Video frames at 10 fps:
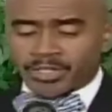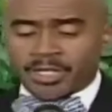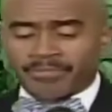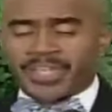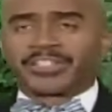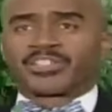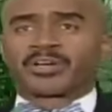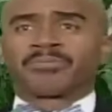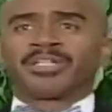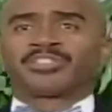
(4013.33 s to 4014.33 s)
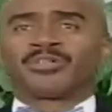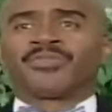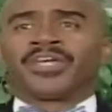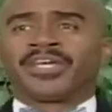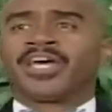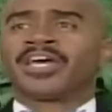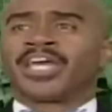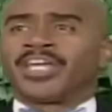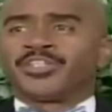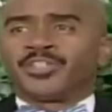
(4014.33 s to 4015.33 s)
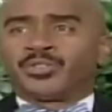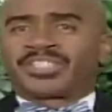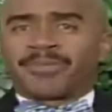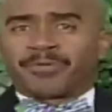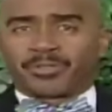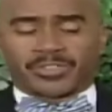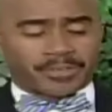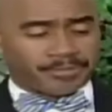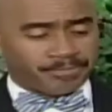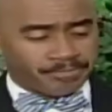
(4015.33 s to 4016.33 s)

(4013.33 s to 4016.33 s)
Mm-hmm. They took me to the Hindu temples.